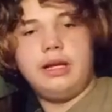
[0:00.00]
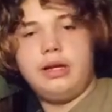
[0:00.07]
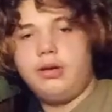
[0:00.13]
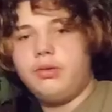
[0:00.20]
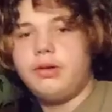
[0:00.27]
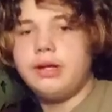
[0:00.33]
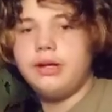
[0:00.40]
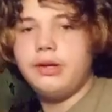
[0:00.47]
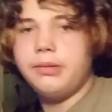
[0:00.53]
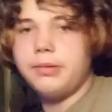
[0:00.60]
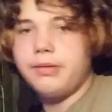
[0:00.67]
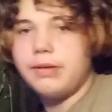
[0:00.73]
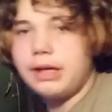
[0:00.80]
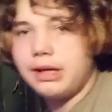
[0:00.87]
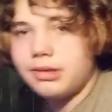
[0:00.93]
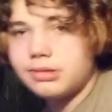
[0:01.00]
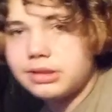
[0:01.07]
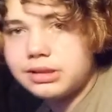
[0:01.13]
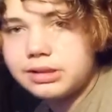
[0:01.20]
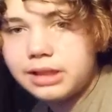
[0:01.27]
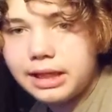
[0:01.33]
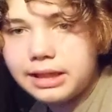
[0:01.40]
I don't want to do my vinyls.
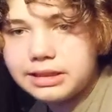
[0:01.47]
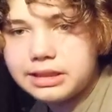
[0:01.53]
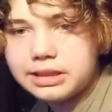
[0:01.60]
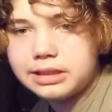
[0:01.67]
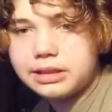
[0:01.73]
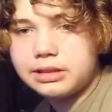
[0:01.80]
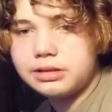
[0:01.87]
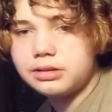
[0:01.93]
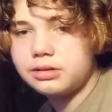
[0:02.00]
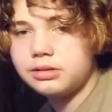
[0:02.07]
That's it.